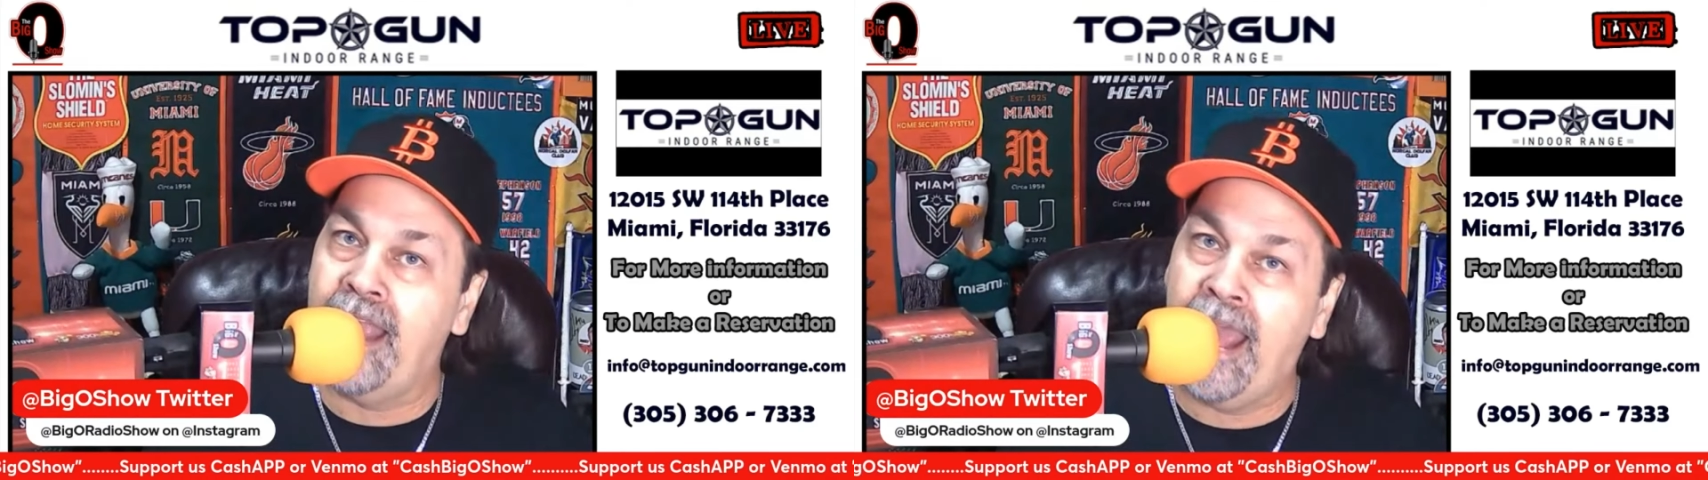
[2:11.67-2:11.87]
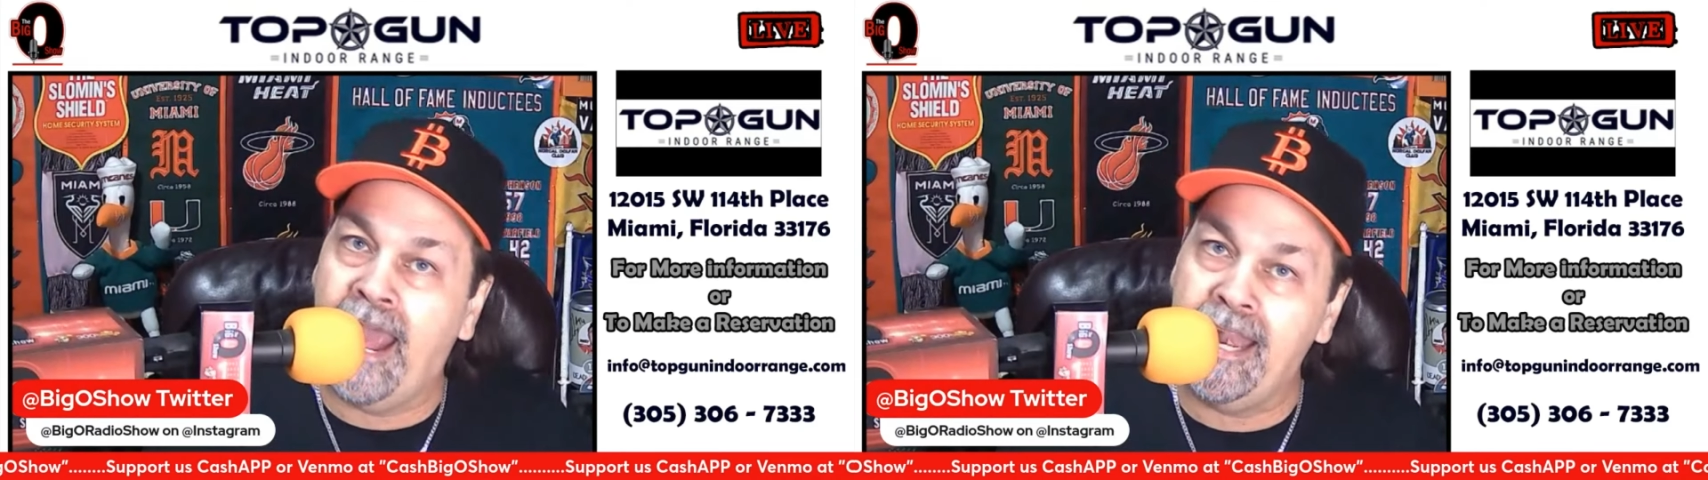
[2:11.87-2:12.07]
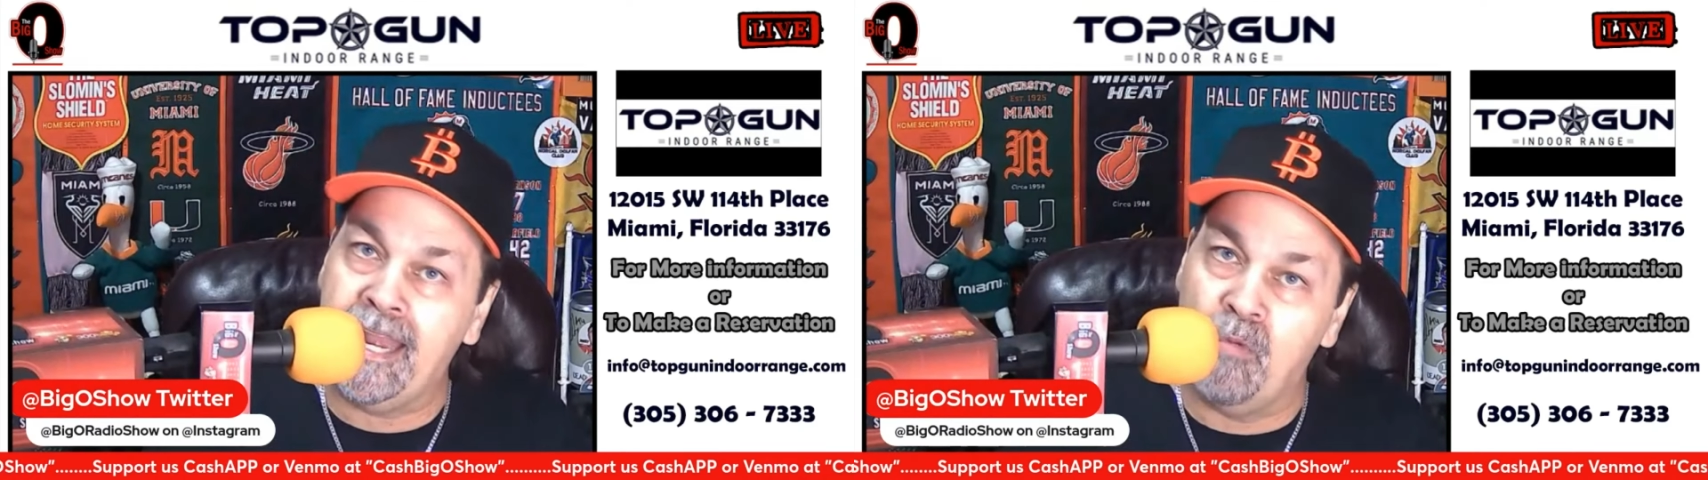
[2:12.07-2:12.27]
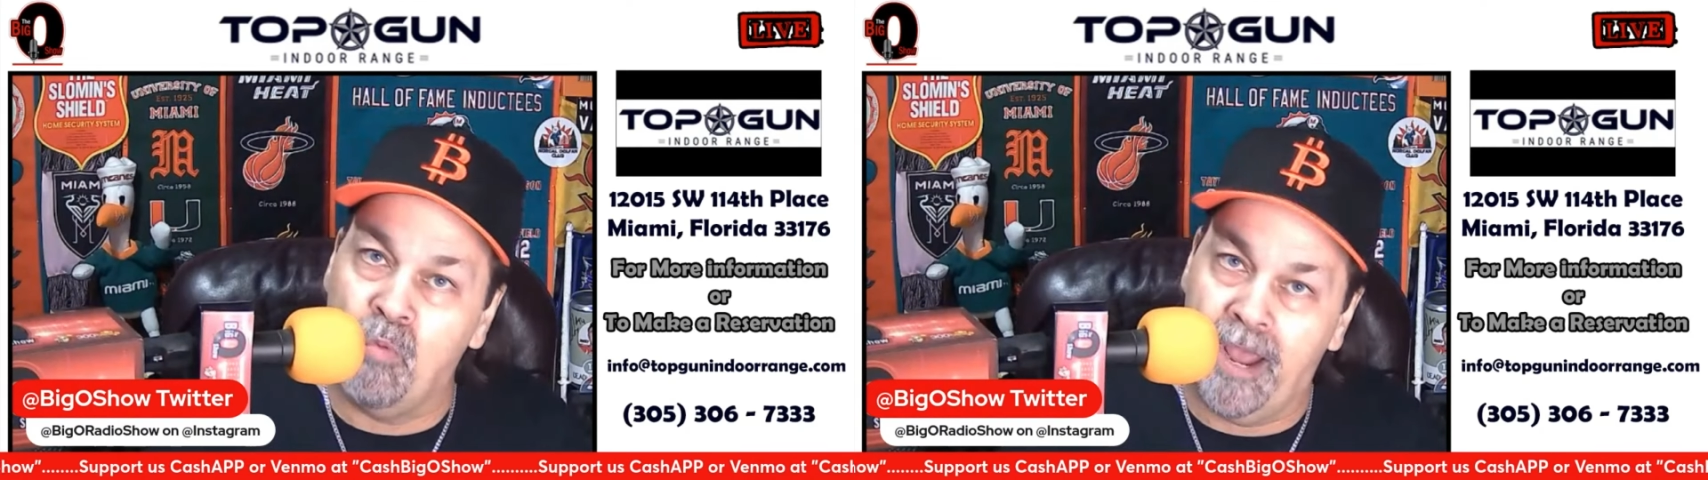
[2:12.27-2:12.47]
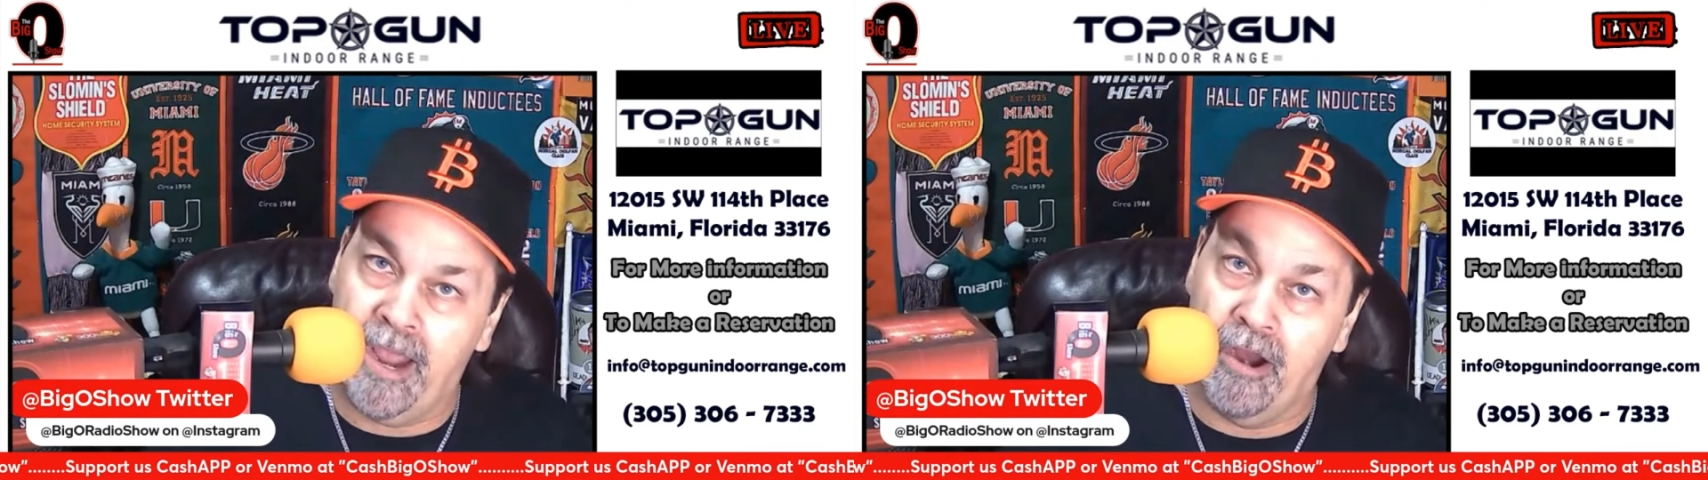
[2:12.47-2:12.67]

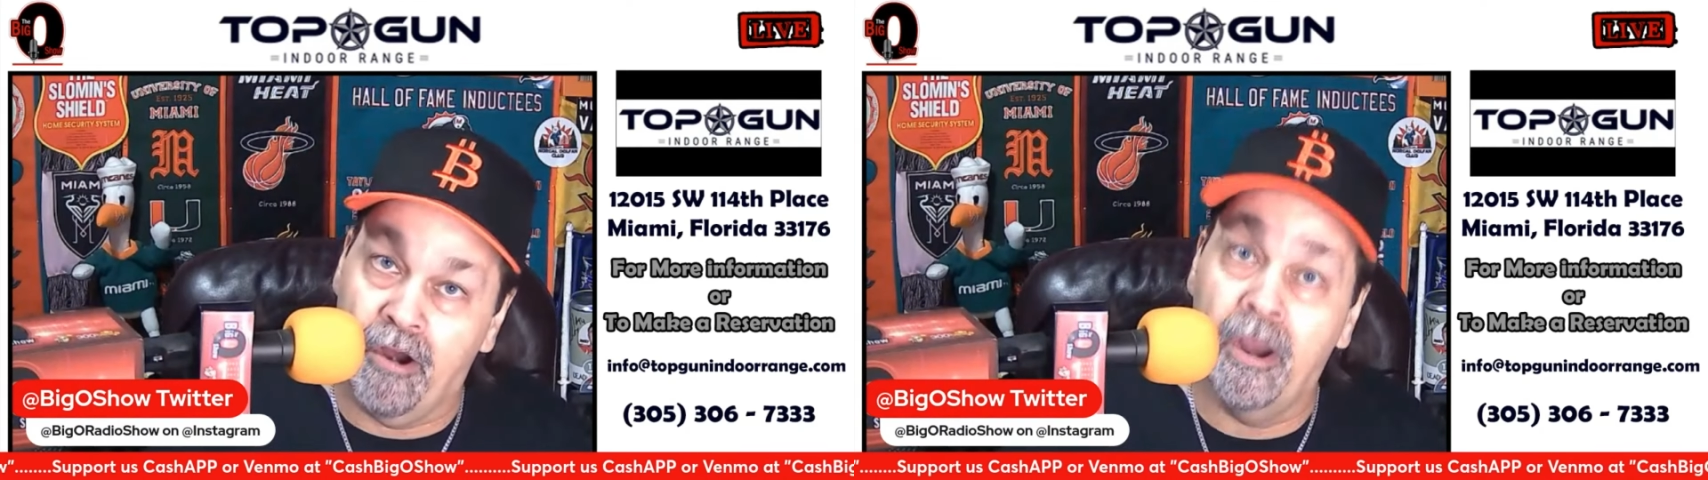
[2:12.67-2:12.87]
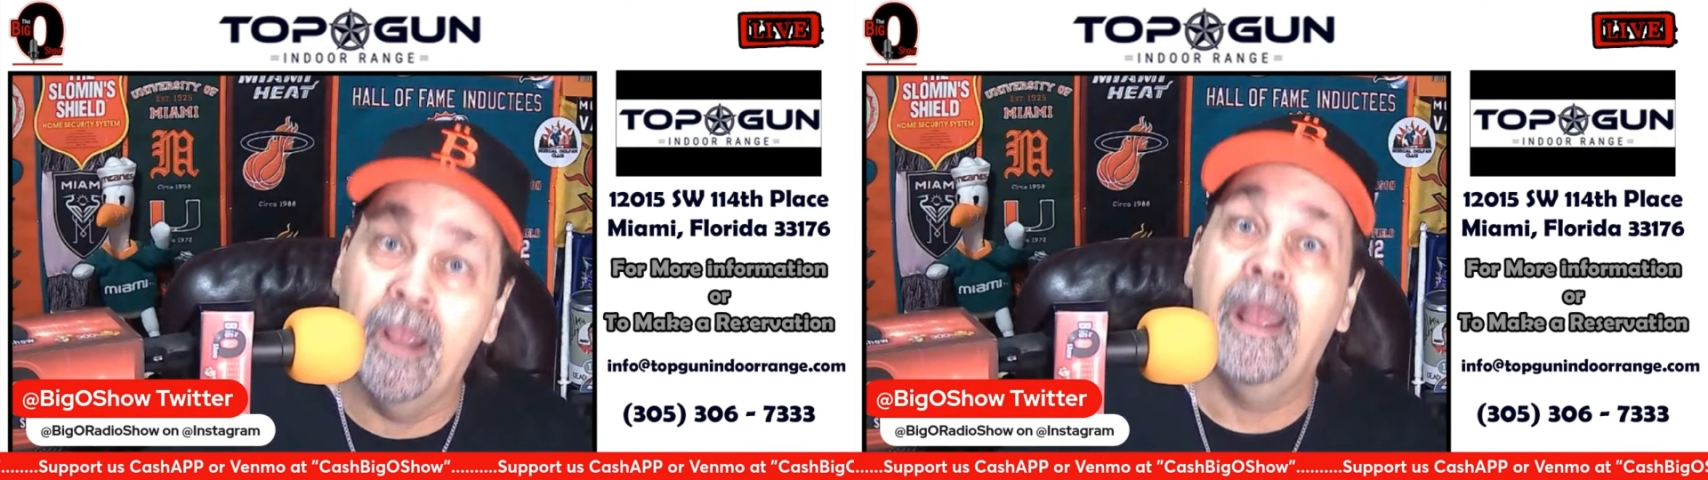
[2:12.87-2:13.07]
anywhere.